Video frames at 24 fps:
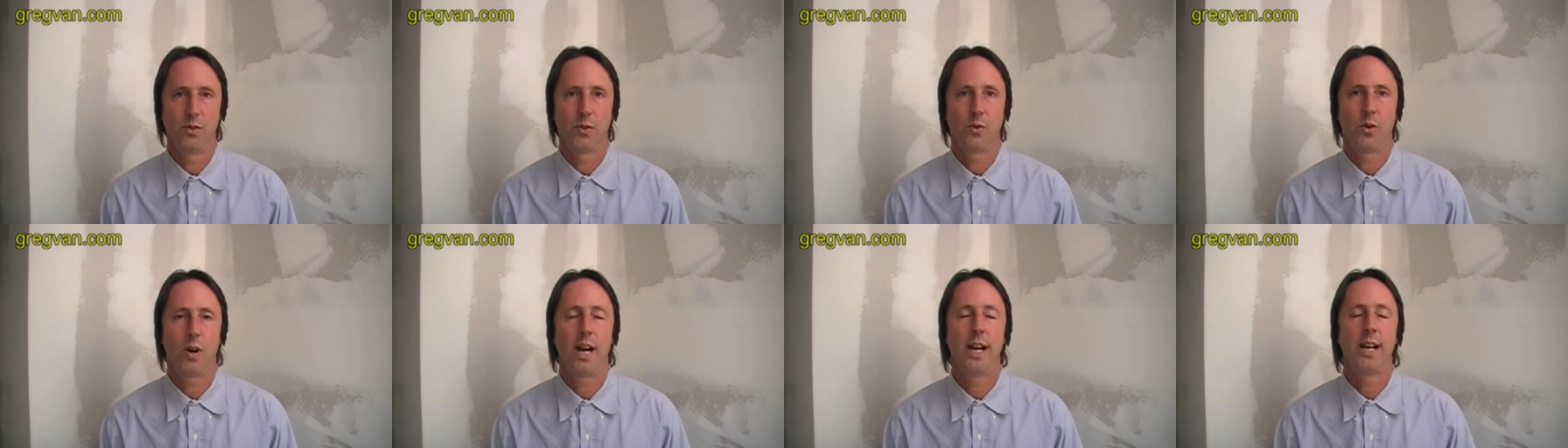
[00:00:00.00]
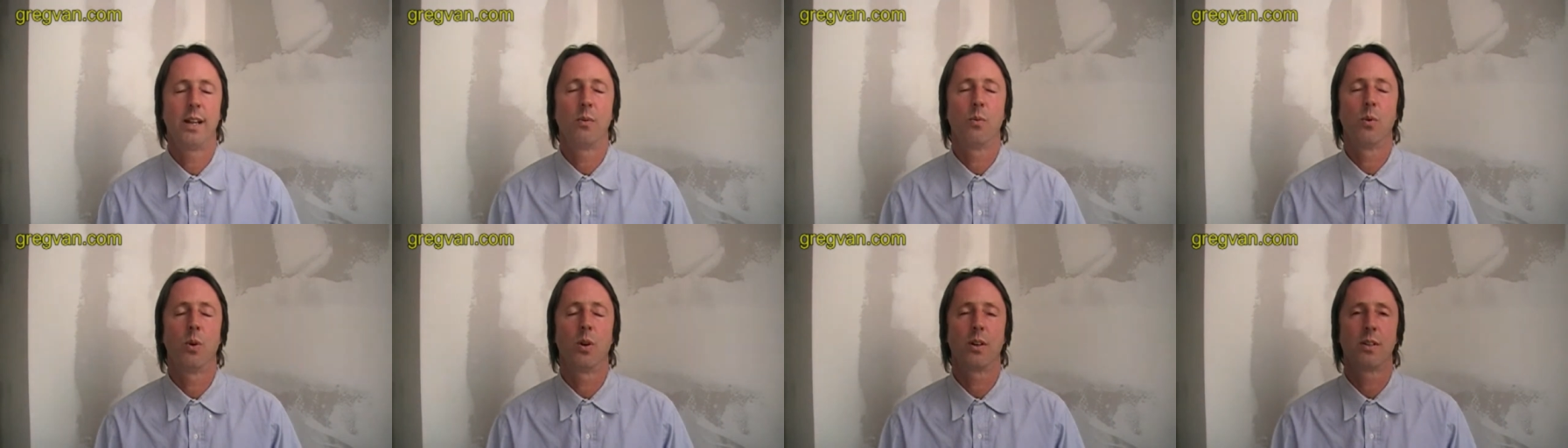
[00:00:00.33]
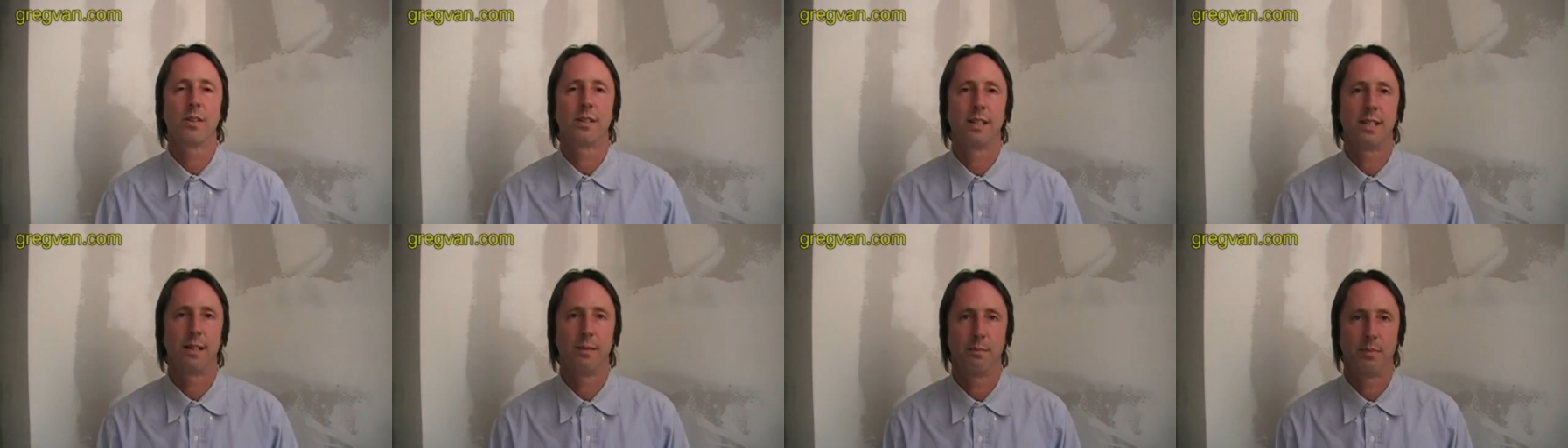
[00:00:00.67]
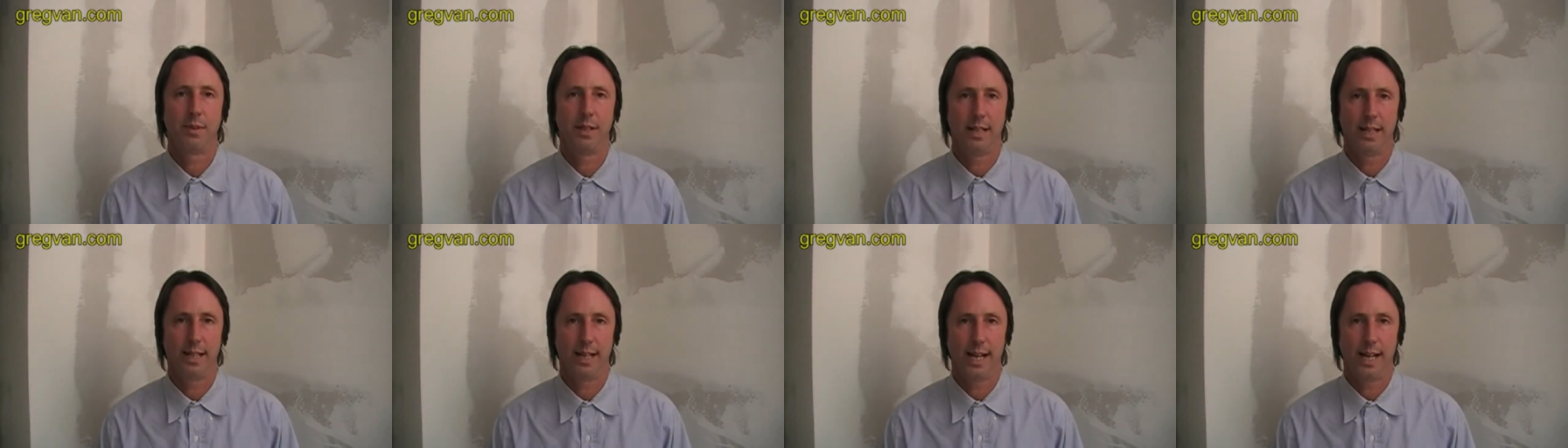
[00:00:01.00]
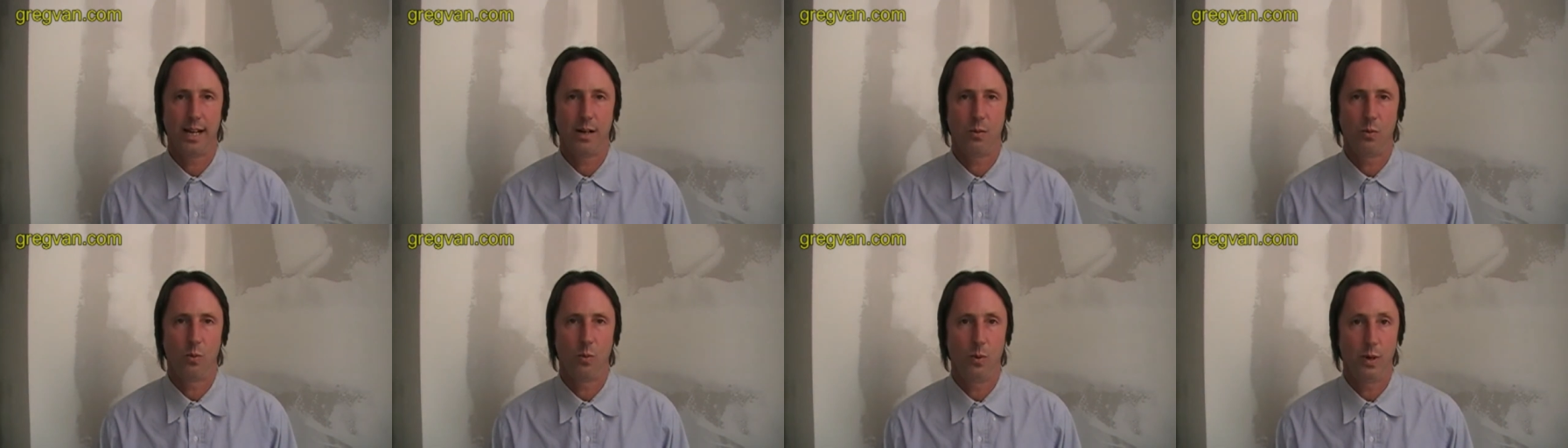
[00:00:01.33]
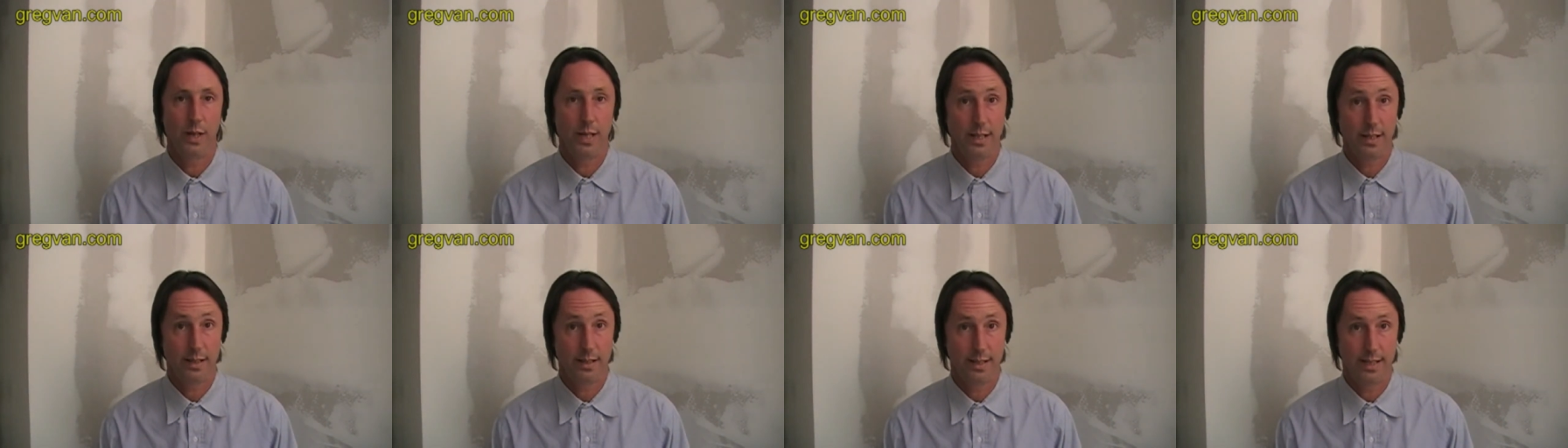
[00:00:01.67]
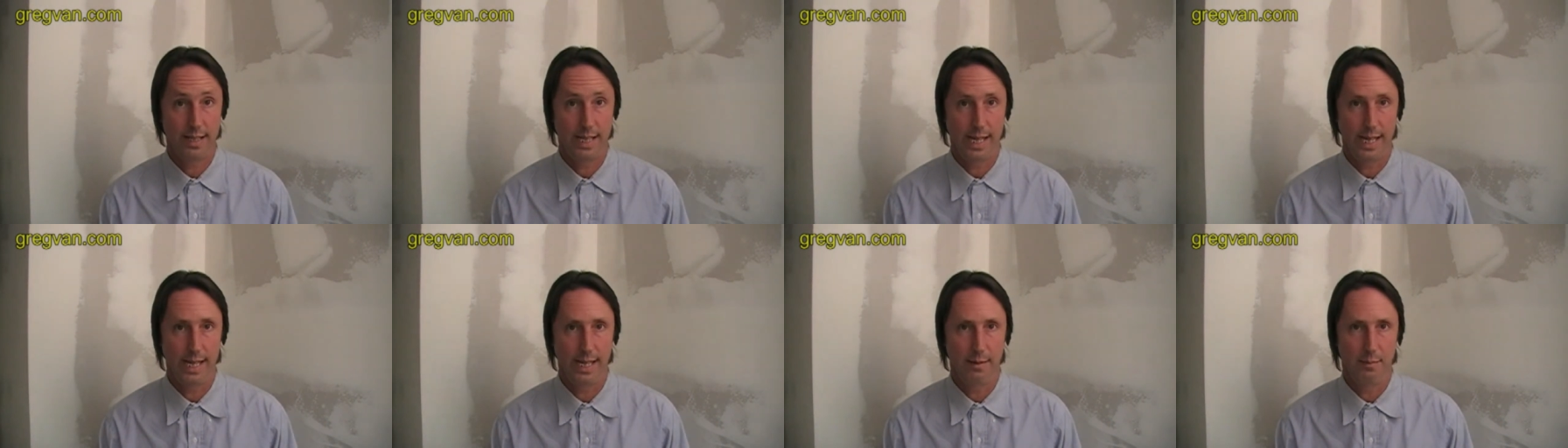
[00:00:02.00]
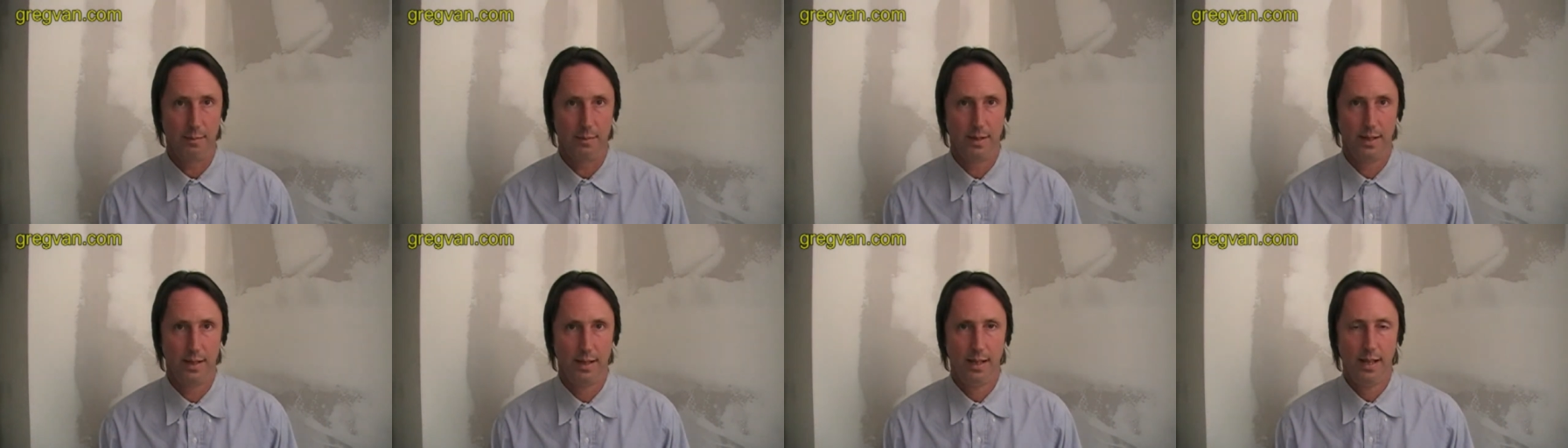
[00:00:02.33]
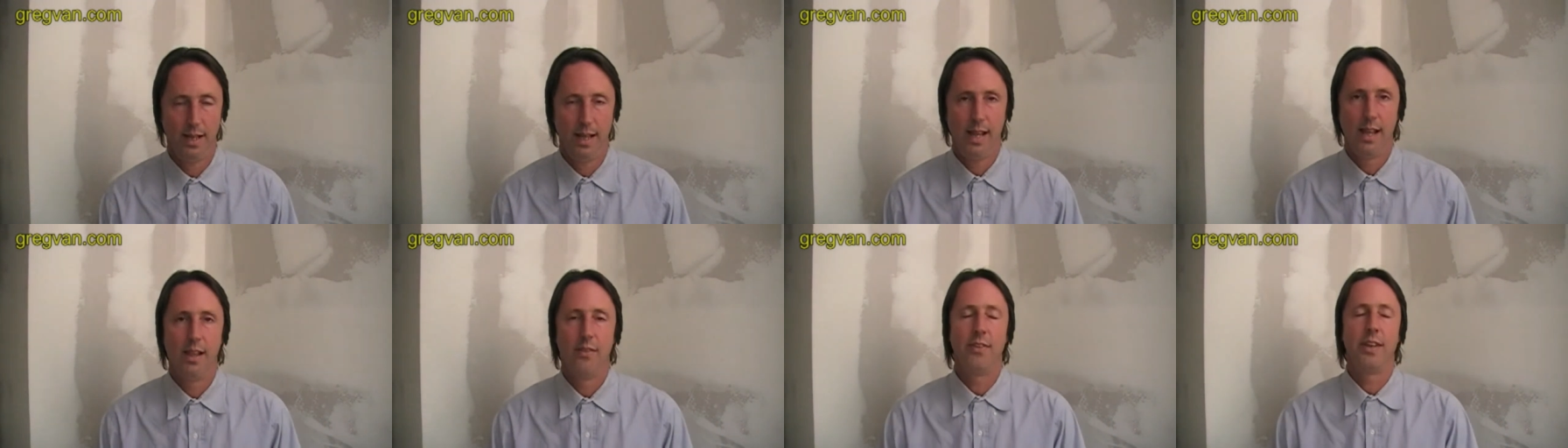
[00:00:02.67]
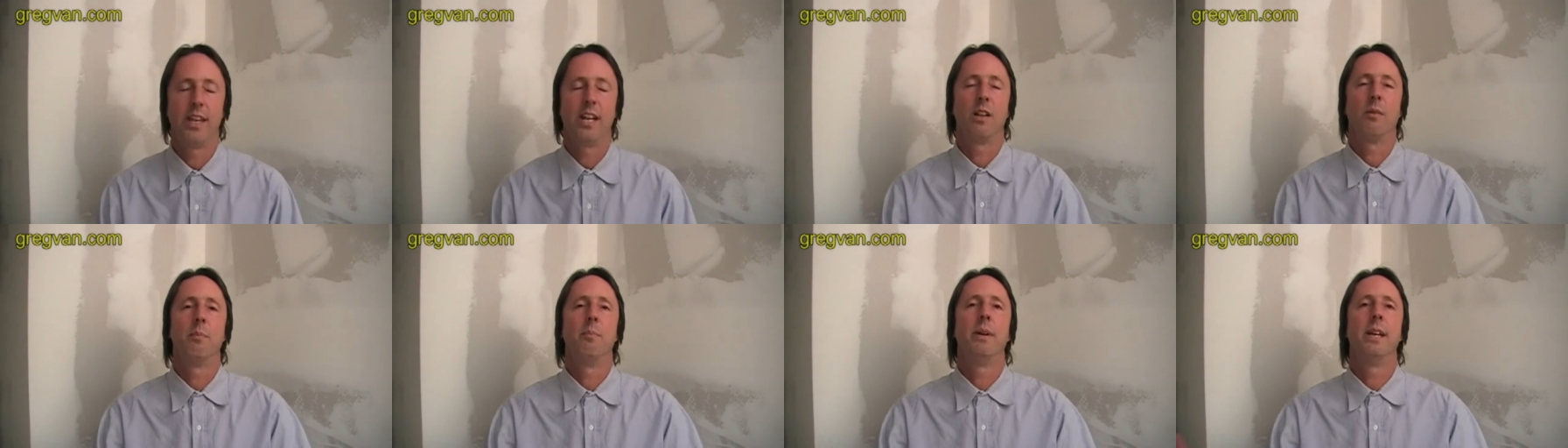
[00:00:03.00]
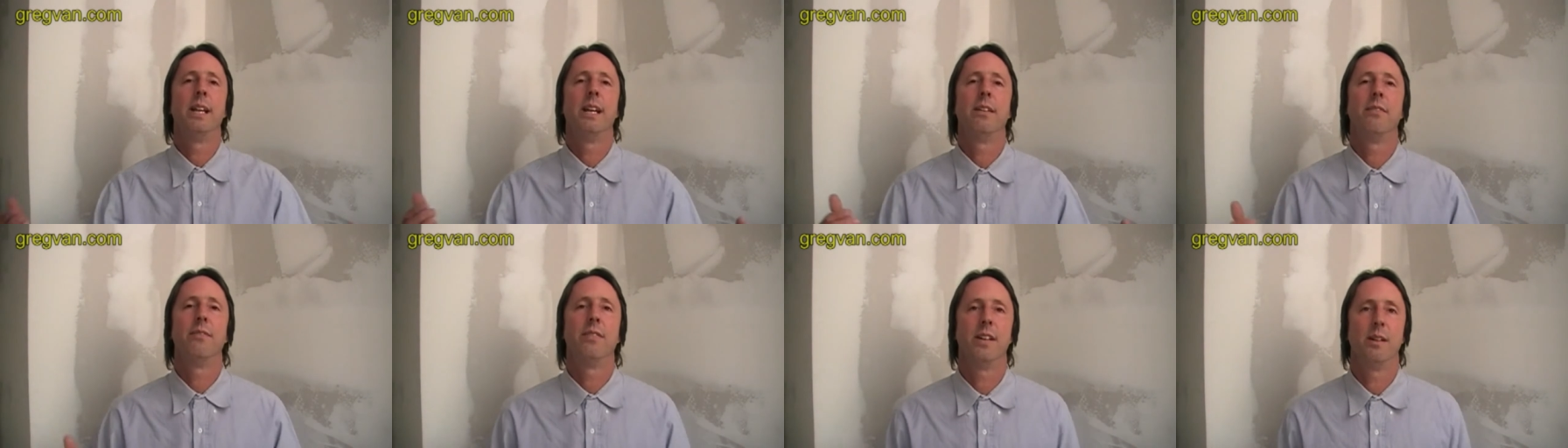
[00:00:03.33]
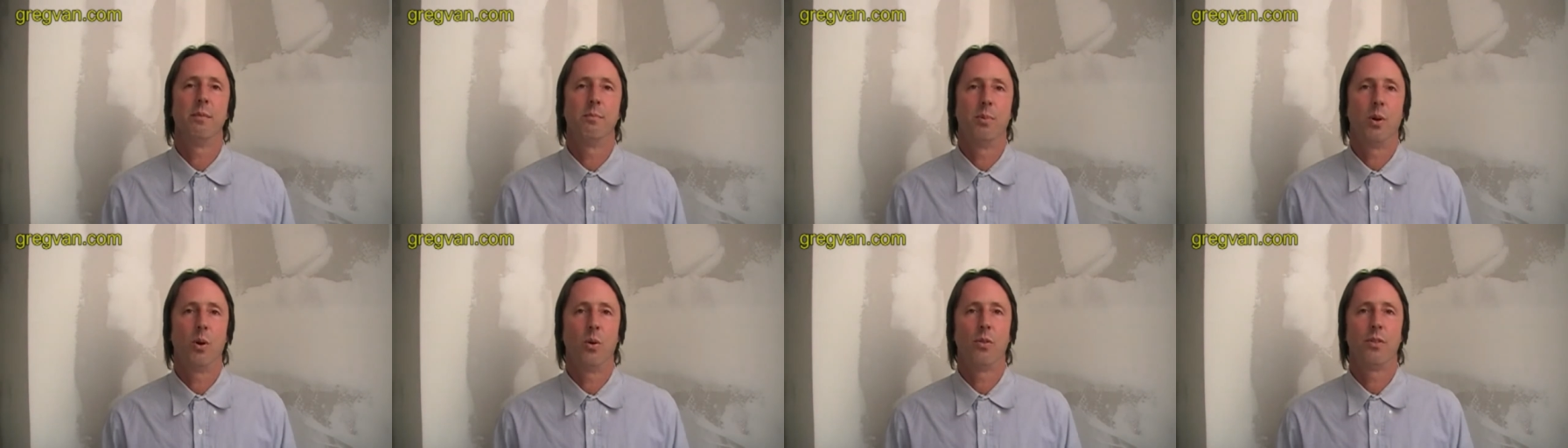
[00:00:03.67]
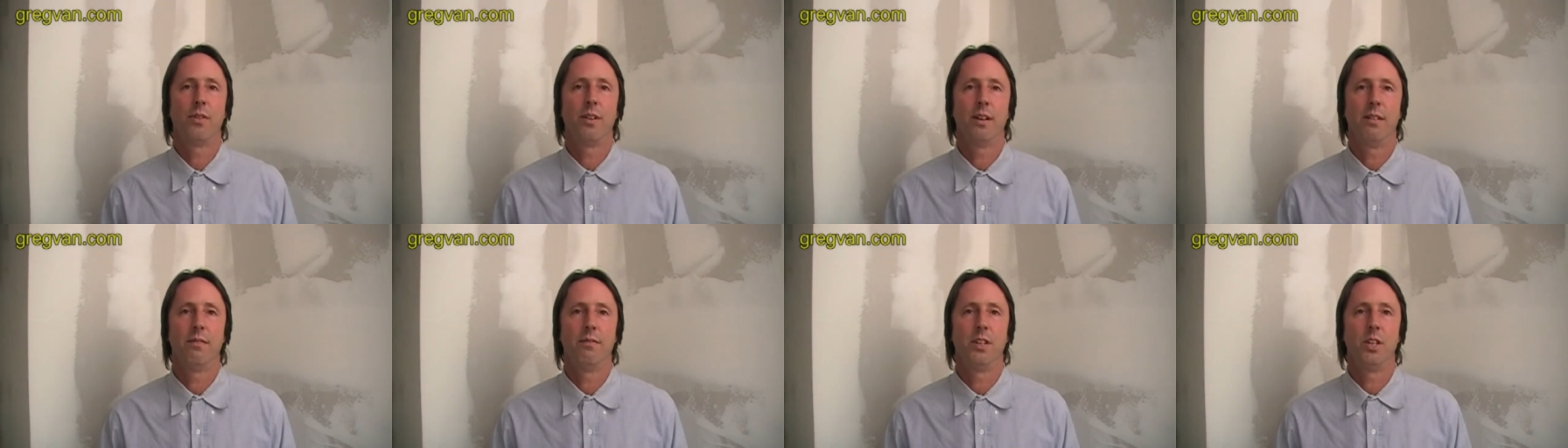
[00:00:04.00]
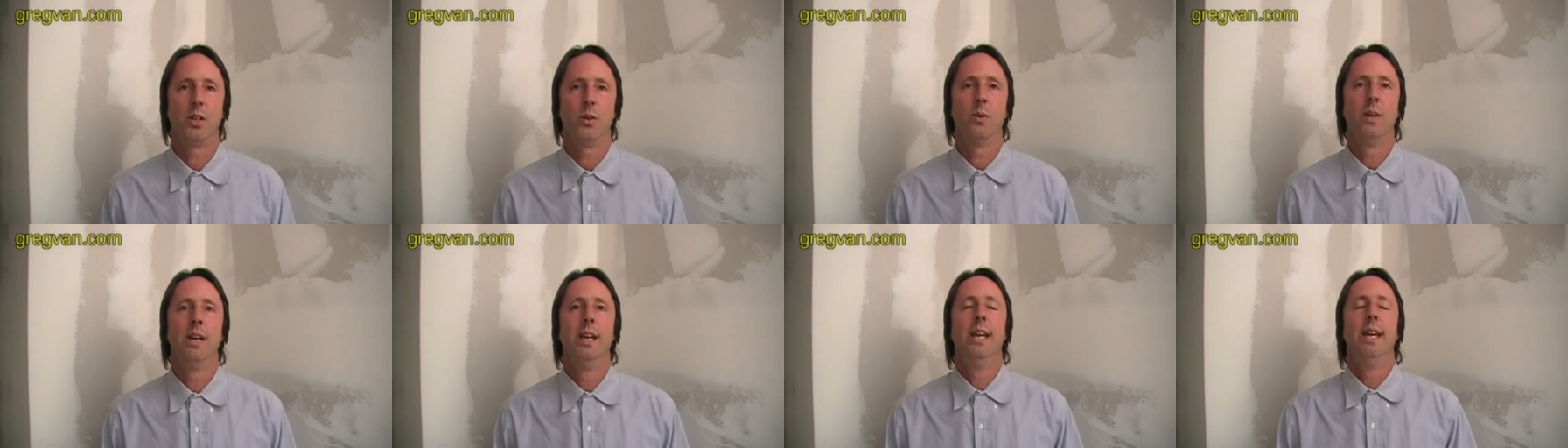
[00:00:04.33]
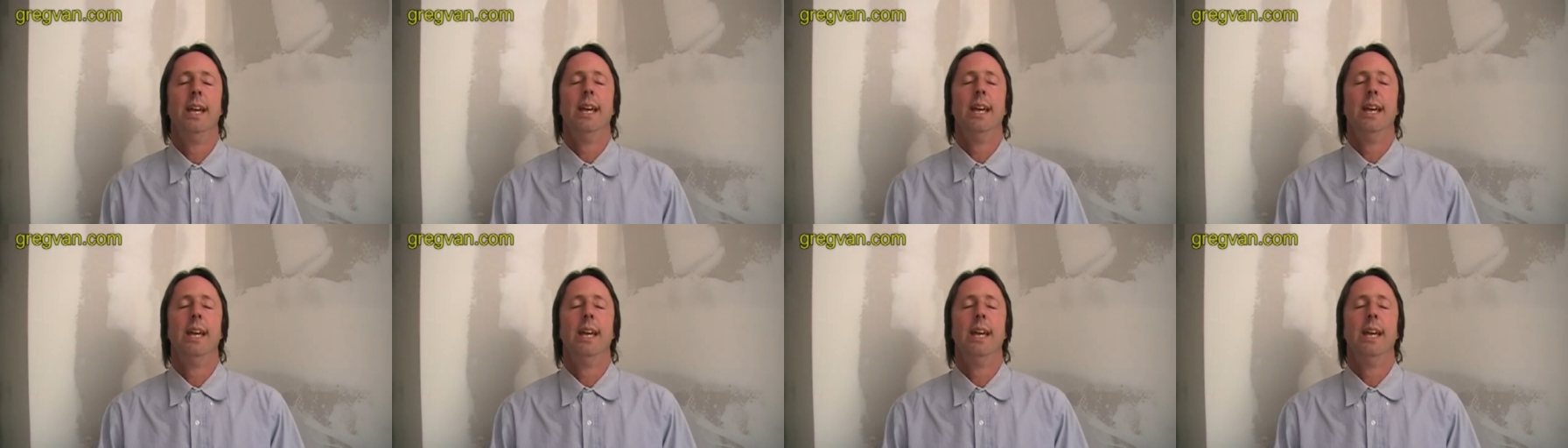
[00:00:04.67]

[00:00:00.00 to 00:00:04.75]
Try to work something out with them that'll benefit both of you.